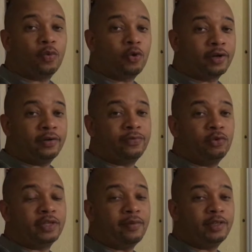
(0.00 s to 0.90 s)
working a
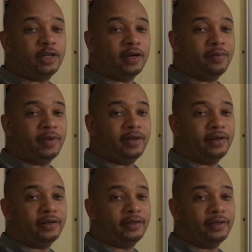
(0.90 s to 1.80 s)
full-time job
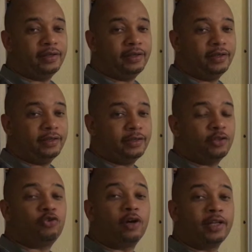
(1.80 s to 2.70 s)
and is
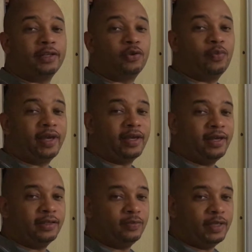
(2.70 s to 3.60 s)
struggling to make
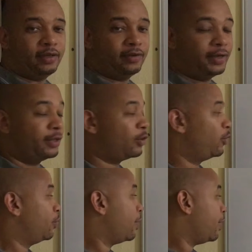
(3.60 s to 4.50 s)
ends meet, right? So
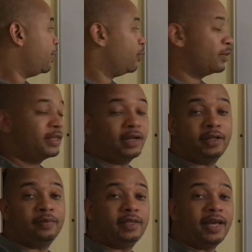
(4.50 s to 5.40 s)
you sell
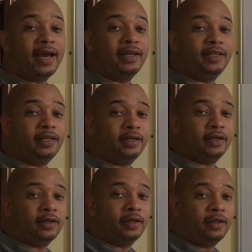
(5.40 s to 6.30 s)
him the
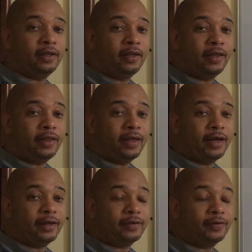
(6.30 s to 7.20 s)
idea
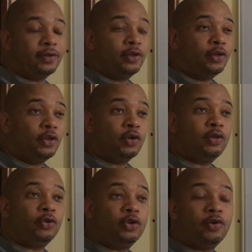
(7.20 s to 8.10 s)
that,
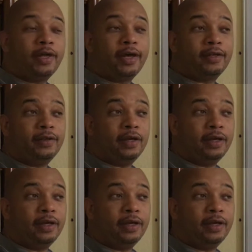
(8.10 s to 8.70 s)
do you know that